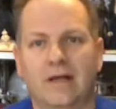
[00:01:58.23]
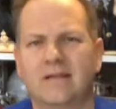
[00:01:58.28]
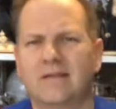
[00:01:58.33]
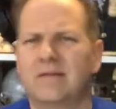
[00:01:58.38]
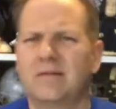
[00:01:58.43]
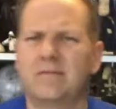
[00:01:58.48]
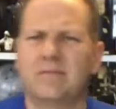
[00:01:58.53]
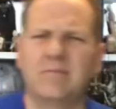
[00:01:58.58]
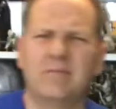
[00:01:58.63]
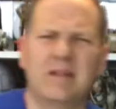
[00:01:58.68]
And
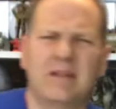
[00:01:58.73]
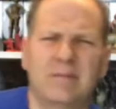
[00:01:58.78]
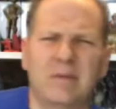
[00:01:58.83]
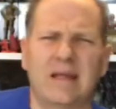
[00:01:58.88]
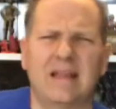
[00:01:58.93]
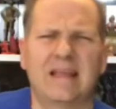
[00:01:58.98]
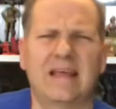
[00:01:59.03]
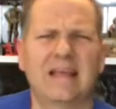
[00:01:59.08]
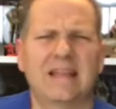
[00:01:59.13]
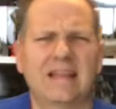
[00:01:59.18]
then, but
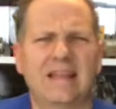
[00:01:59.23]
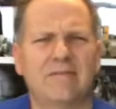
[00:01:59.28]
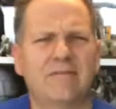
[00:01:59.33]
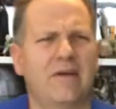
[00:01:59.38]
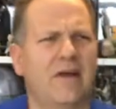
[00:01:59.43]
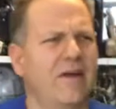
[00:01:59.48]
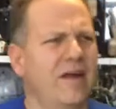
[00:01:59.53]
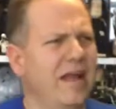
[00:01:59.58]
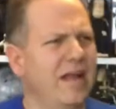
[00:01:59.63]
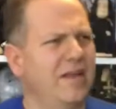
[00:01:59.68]
I think at the
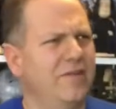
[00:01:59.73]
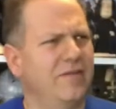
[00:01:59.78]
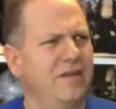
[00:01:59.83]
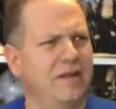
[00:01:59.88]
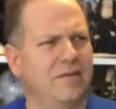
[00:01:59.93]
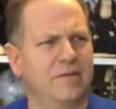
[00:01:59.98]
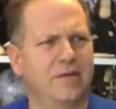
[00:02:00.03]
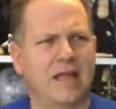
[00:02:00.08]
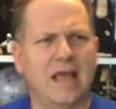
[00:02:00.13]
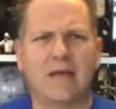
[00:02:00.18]
very end of it,
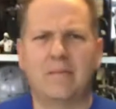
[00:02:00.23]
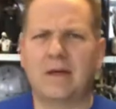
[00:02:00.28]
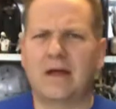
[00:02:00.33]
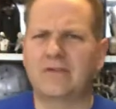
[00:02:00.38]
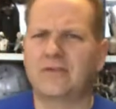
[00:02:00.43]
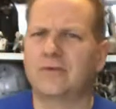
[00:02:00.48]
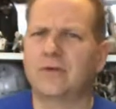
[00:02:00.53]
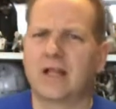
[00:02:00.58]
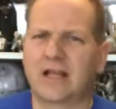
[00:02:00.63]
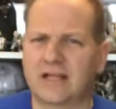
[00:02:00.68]
it came
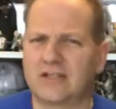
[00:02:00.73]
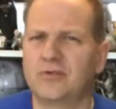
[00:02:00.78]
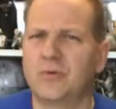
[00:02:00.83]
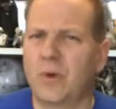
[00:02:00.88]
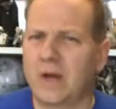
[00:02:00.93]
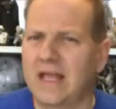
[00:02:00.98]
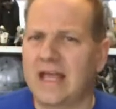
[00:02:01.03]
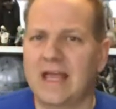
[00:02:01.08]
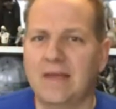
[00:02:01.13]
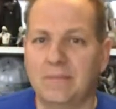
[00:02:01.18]
out to like a
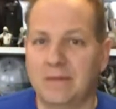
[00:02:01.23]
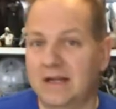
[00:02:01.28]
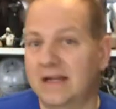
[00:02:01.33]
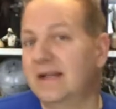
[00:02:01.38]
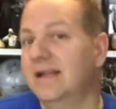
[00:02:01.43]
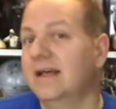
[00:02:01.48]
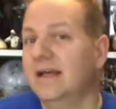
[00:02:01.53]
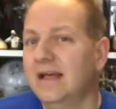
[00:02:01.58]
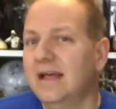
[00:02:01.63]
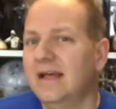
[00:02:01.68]

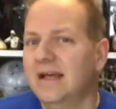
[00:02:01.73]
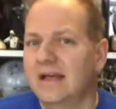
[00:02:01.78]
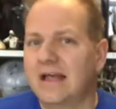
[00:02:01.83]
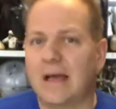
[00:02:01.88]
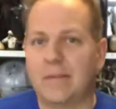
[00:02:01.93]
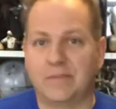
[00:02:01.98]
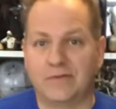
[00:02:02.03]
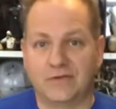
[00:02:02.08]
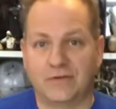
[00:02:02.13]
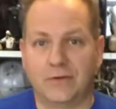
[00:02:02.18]
28-minute
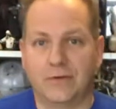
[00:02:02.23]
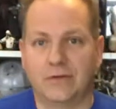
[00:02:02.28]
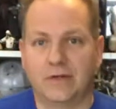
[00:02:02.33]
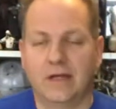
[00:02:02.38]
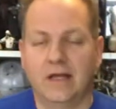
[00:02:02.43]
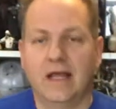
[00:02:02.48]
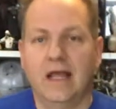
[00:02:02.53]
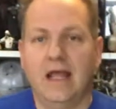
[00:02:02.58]
episode,